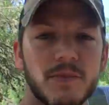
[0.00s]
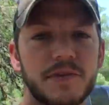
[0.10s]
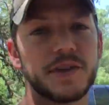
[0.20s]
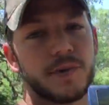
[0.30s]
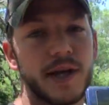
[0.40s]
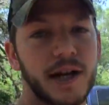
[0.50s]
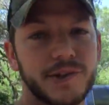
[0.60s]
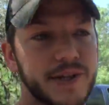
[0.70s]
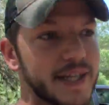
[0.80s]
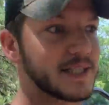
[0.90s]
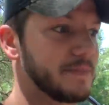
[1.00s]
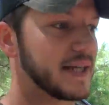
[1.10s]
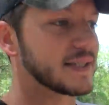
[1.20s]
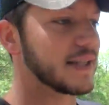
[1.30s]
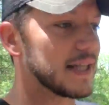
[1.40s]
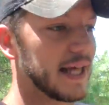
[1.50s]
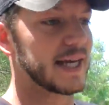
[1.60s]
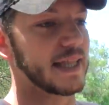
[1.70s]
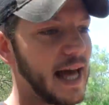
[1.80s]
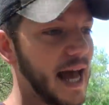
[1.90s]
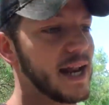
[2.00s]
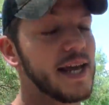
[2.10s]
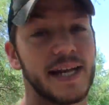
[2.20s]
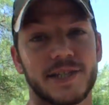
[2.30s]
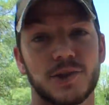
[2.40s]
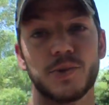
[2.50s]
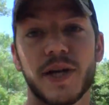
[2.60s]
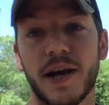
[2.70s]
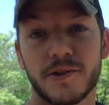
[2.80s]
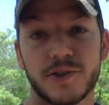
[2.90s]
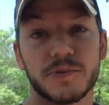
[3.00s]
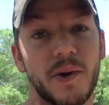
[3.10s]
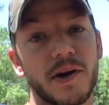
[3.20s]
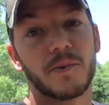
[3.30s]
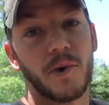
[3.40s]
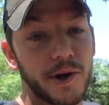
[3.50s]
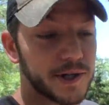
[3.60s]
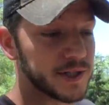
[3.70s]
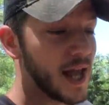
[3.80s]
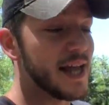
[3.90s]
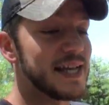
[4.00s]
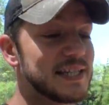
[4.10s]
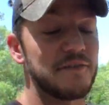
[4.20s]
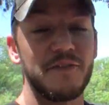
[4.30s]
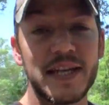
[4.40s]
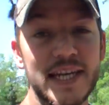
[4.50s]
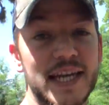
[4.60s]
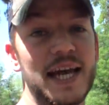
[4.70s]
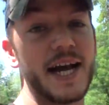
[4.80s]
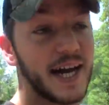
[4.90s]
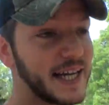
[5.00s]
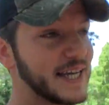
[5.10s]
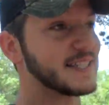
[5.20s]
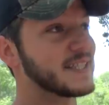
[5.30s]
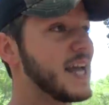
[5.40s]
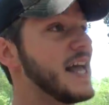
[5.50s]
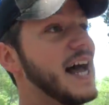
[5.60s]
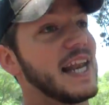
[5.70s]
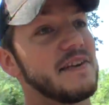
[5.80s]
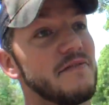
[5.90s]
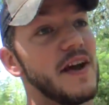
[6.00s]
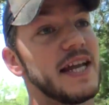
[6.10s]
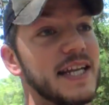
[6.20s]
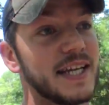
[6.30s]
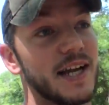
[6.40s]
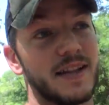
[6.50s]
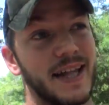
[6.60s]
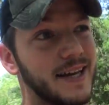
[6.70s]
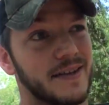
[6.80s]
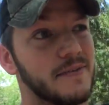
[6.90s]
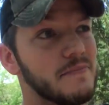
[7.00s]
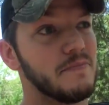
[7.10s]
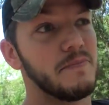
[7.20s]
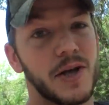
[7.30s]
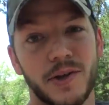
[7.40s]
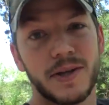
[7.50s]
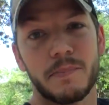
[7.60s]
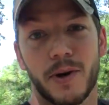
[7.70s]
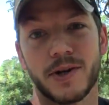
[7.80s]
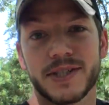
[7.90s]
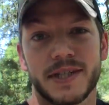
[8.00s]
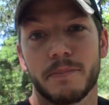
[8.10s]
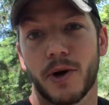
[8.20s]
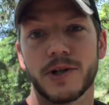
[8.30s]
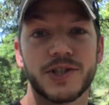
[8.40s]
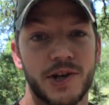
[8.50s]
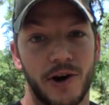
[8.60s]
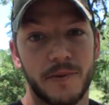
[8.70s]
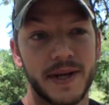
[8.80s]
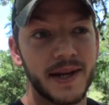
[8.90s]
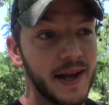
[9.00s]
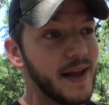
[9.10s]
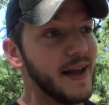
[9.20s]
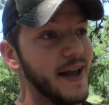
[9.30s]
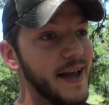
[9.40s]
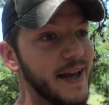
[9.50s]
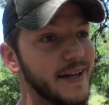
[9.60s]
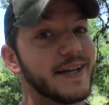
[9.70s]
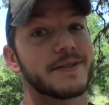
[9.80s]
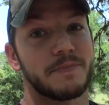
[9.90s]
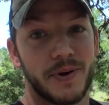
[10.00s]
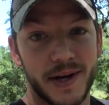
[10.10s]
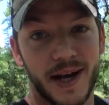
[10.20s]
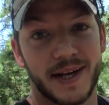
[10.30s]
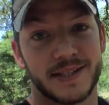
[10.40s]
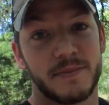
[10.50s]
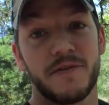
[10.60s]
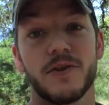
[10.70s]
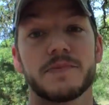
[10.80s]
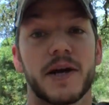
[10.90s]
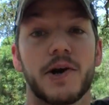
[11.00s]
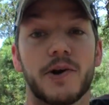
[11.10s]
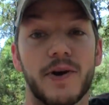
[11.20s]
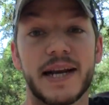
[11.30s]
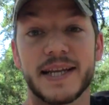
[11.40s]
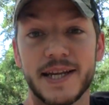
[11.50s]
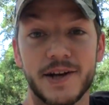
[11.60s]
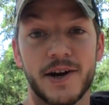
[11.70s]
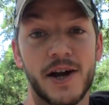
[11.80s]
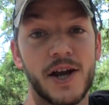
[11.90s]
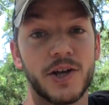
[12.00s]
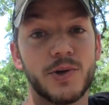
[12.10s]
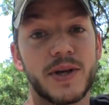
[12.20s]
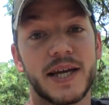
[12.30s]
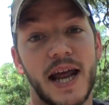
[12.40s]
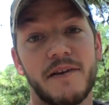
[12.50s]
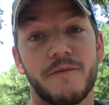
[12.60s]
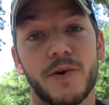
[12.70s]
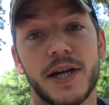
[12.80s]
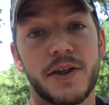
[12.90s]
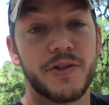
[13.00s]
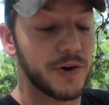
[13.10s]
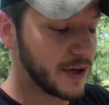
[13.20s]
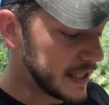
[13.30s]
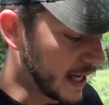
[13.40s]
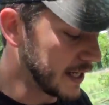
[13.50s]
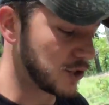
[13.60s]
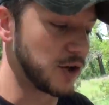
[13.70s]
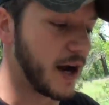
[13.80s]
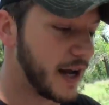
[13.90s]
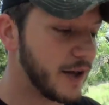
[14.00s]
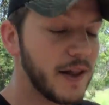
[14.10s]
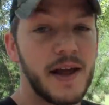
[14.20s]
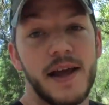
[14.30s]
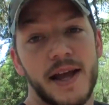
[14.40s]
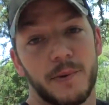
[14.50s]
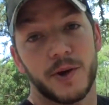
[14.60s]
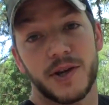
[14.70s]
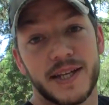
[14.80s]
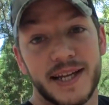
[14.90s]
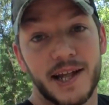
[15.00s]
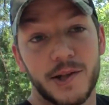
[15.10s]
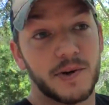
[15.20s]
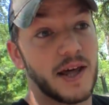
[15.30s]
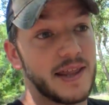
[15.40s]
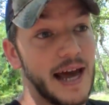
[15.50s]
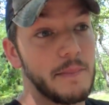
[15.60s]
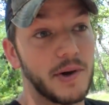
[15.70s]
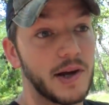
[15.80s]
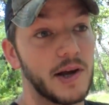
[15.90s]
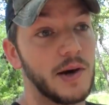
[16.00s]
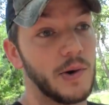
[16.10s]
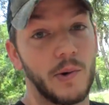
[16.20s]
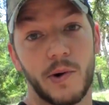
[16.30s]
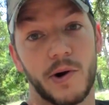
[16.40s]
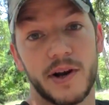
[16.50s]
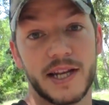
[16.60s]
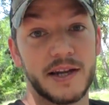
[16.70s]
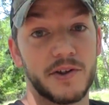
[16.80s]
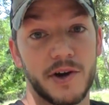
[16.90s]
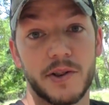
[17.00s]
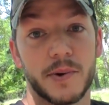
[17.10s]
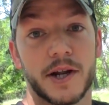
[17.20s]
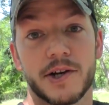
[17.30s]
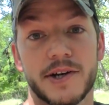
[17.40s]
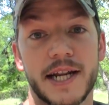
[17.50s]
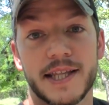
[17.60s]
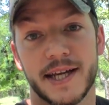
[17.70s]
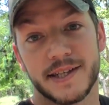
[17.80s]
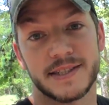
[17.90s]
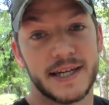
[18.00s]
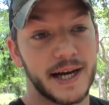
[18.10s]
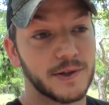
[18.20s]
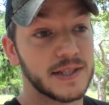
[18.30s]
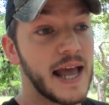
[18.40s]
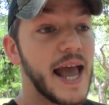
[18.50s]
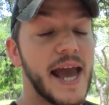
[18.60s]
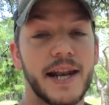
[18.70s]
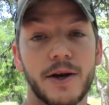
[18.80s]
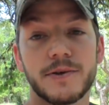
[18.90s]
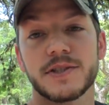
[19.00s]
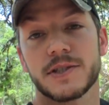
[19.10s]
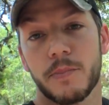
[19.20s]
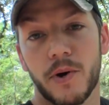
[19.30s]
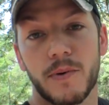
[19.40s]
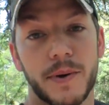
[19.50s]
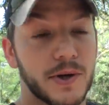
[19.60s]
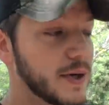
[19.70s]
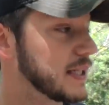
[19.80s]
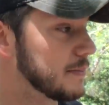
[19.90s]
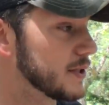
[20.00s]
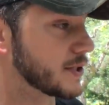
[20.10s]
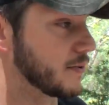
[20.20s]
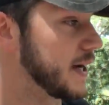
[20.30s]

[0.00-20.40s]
the movie 300, it's basically like that. It's 300 Spartan warriors defending against an invading, like, million person Persian army and it's pretty awesome. If you use my code right here, you get a free 30-day trial where you can download that book or any of their other 180,000 titles, and it goes to support what we do at Demolition